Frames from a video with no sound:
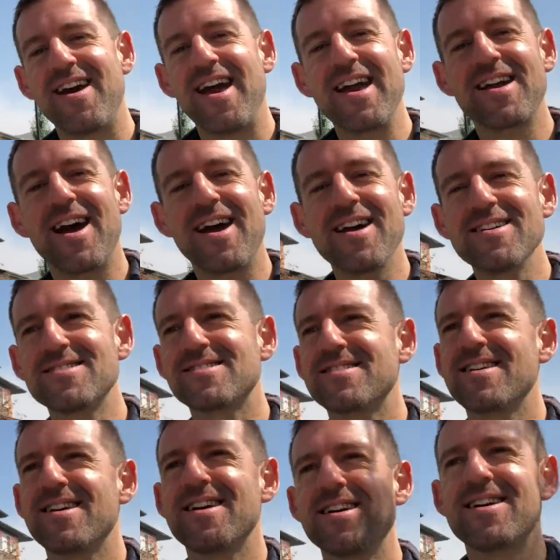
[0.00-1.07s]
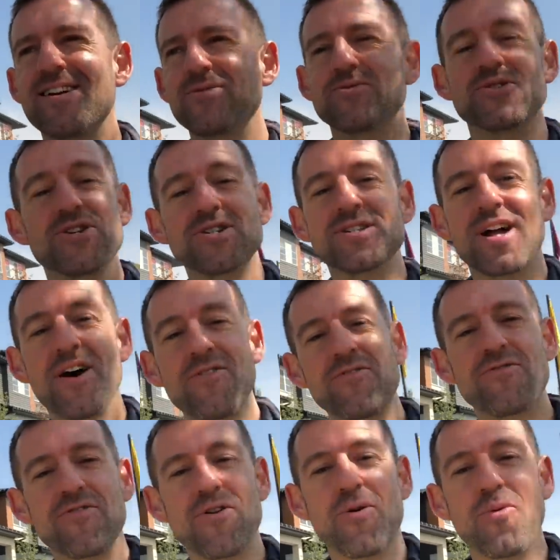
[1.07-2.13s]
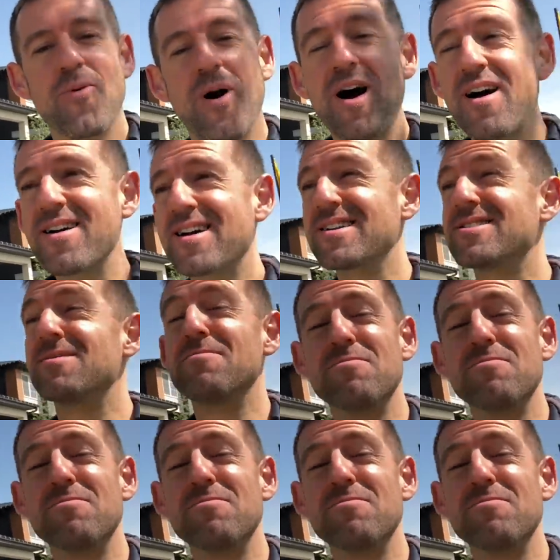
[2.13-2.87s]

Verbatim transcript: Hey guys, I was just out for a walk. It's a